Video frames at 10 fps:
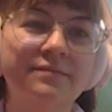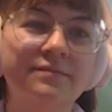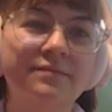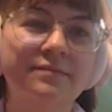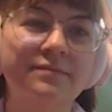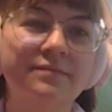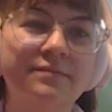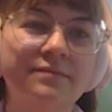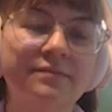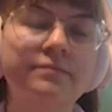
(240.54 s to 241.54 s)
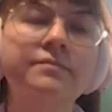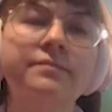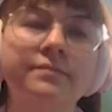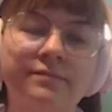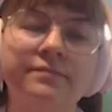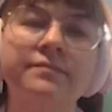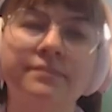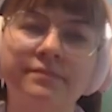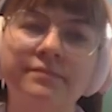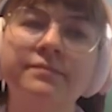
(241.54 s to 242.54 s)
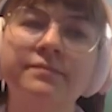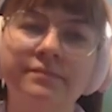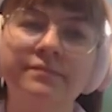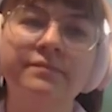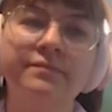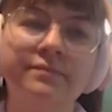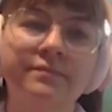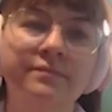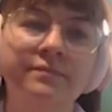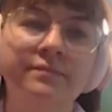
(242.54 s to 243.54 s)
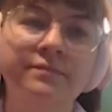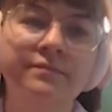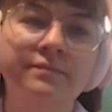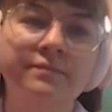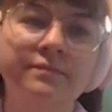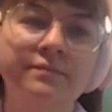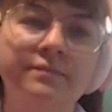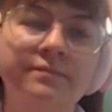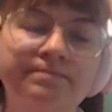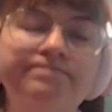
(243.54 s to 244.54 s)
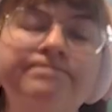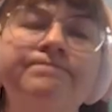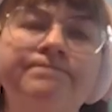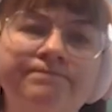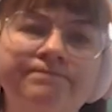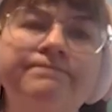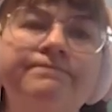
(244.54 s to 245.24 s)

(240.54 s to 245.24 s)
(silent)